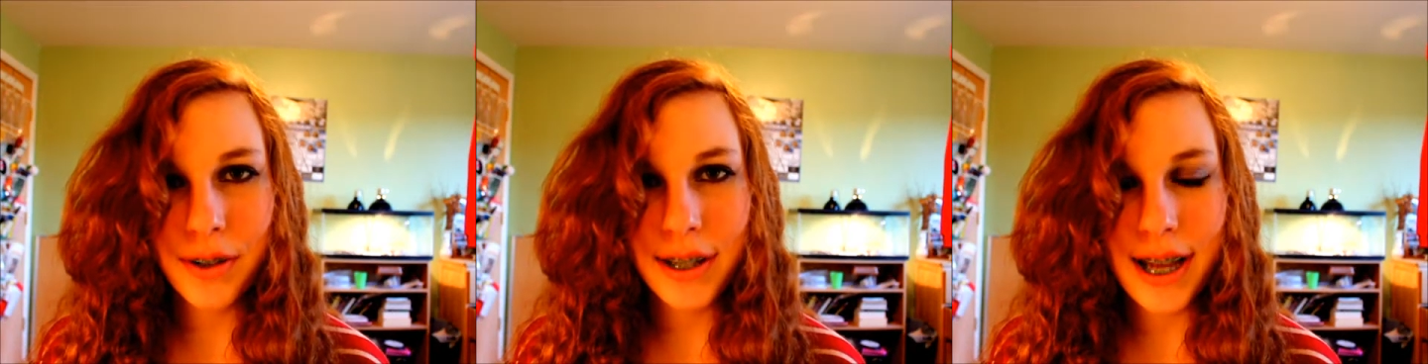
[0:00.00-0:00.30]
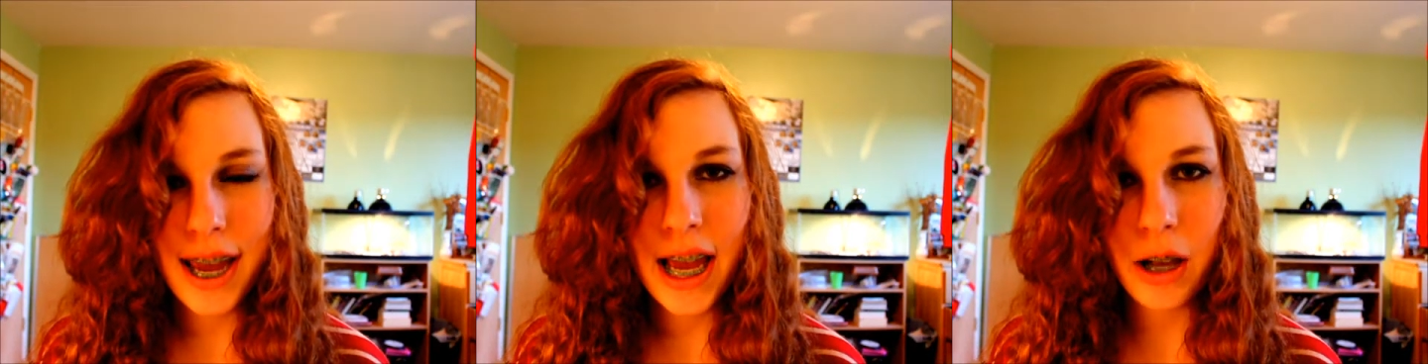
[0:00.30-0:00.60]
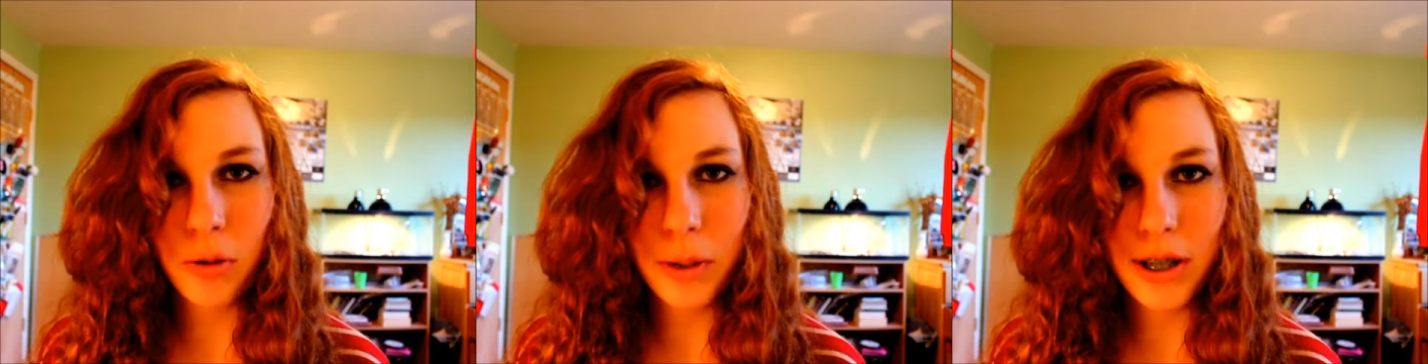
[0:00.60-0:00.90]
Today
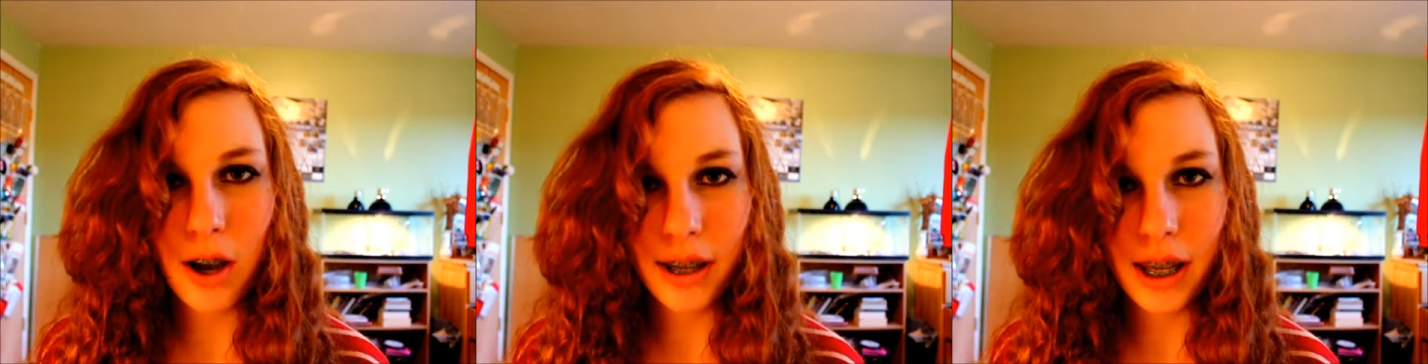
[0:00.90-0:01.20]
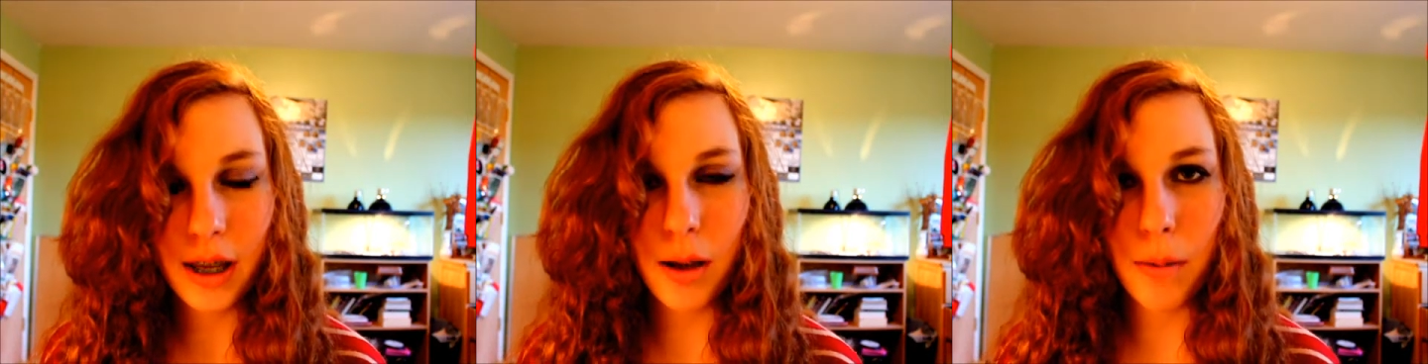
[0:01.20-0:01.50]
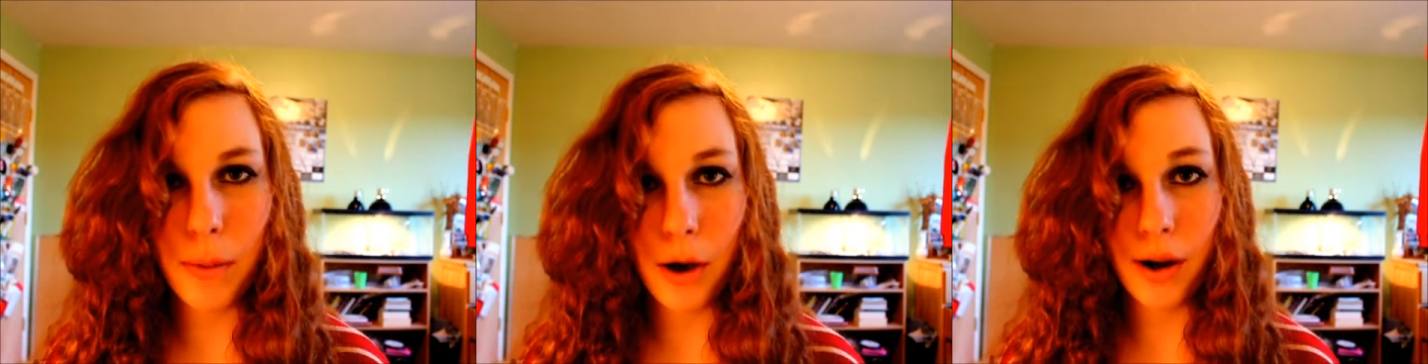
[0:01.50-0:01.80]
I will be talking
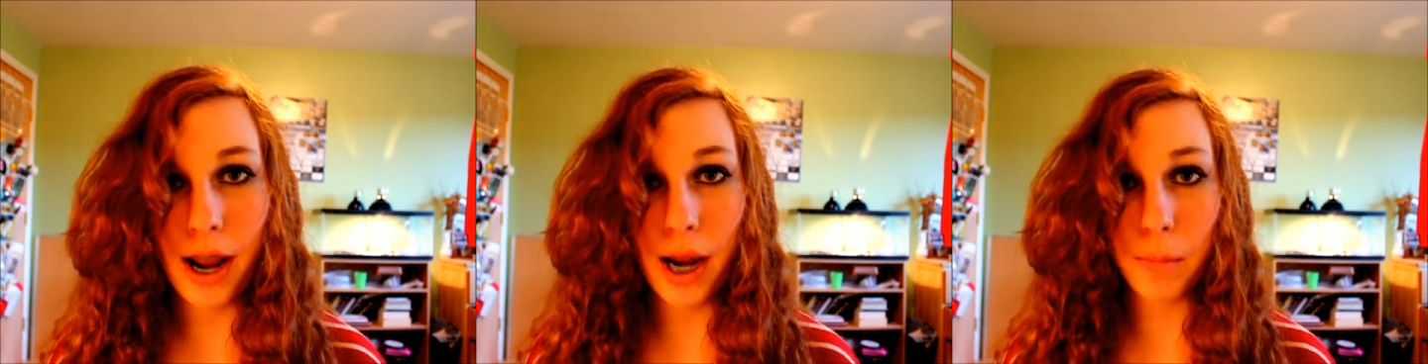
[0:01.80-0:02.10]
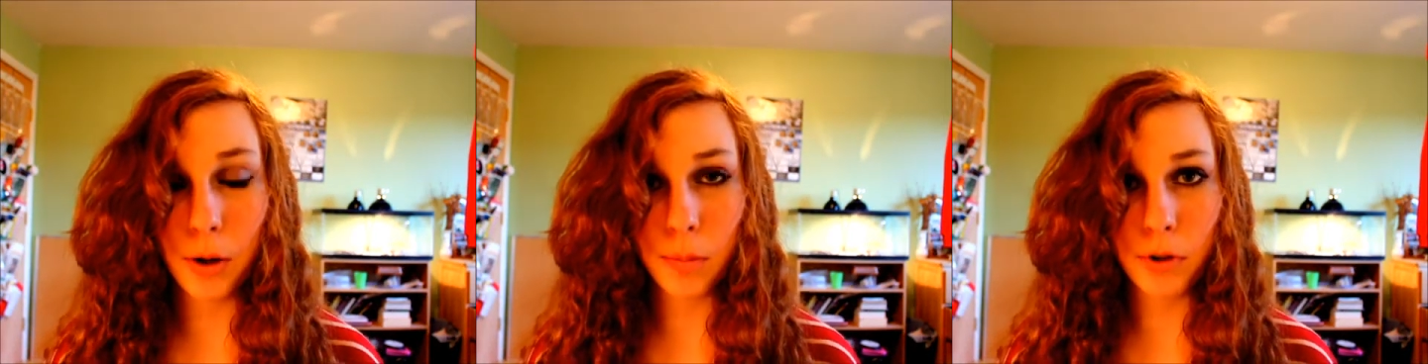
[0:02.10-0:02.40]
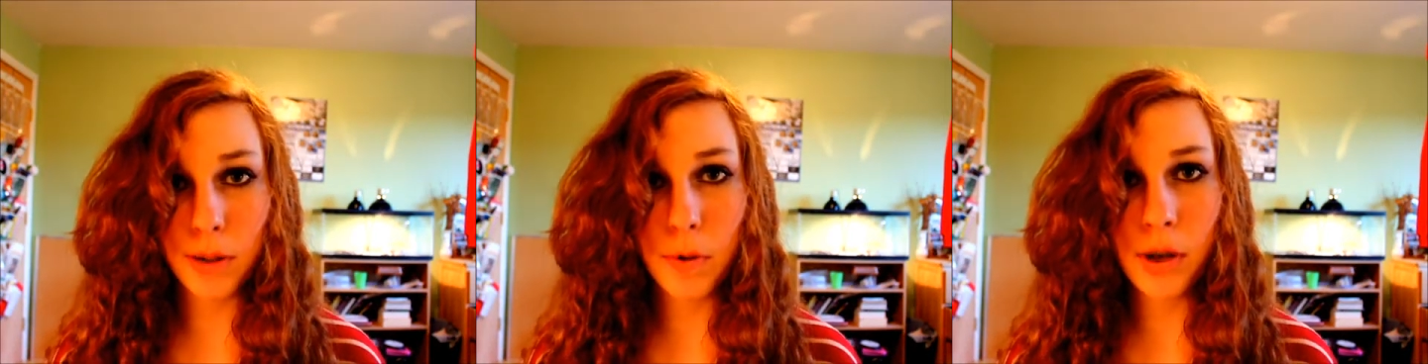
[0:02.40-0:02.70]
about a
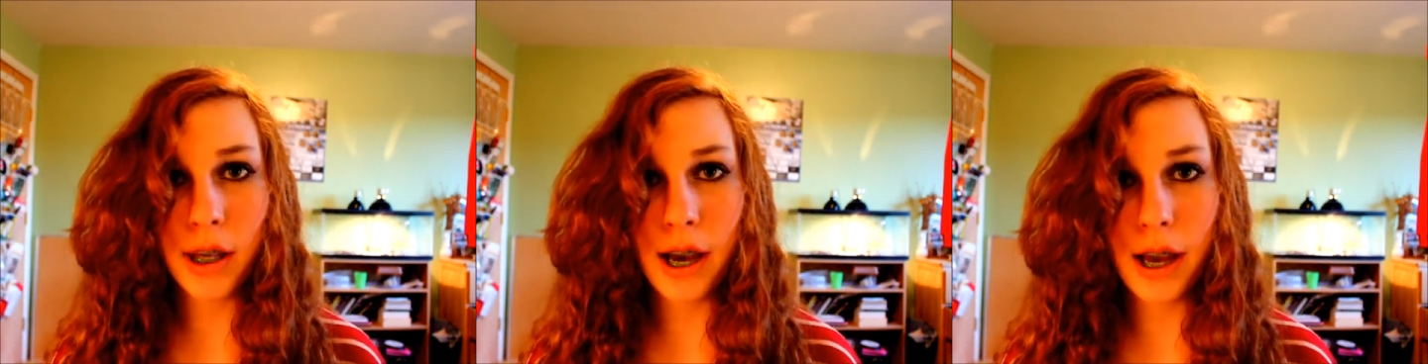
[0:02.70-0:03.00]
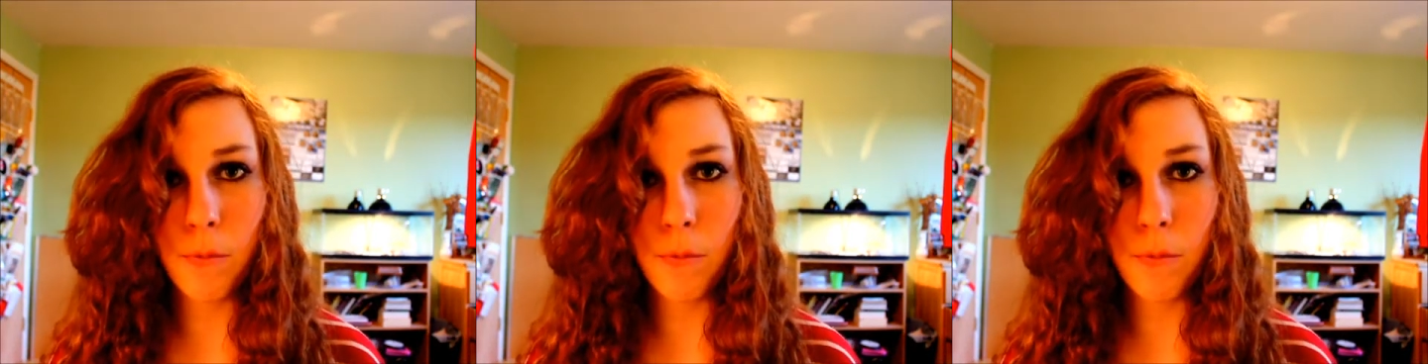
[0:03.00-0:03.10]
purple smoky eye,